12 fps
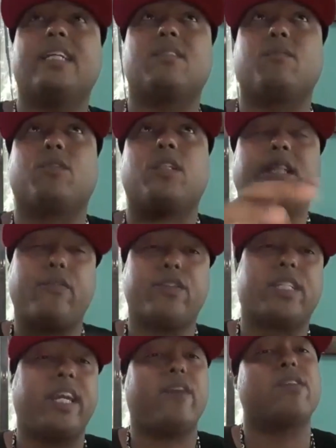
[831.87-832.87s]
is, the
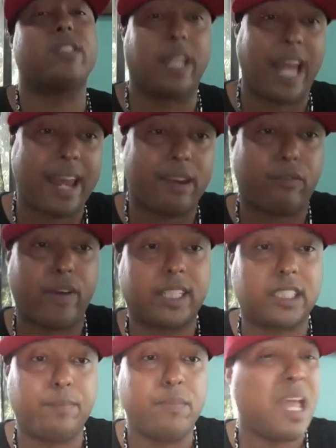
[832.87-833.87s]
difference here is the Latin
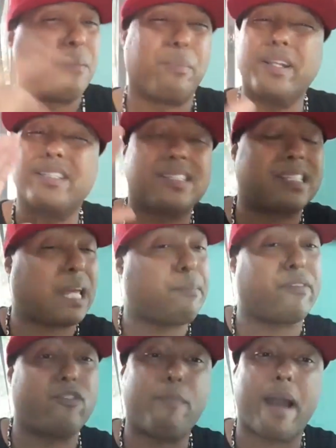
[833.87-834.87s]
affection, but it's the same
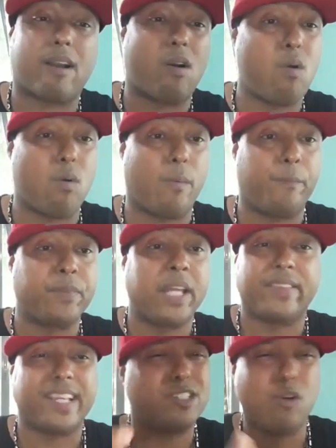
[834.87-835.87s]
if you back home.
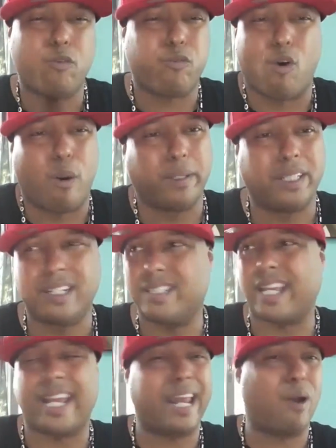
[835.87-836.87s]
There's no formula to
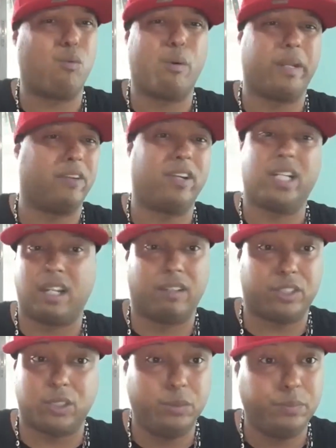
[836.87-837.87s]
saying that woman really
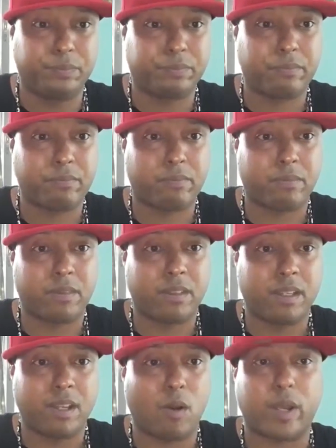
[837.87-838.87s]
loves you.
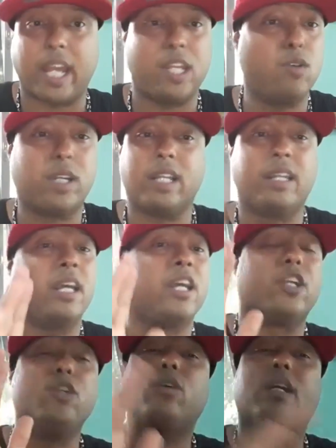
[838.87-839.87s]
Okay, and you
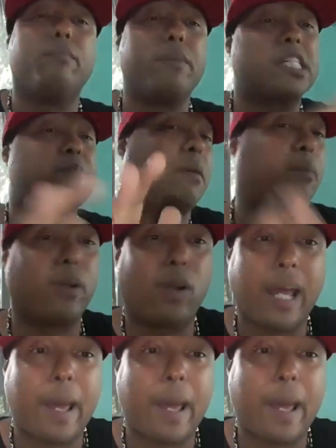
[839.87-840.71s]
can miss me with all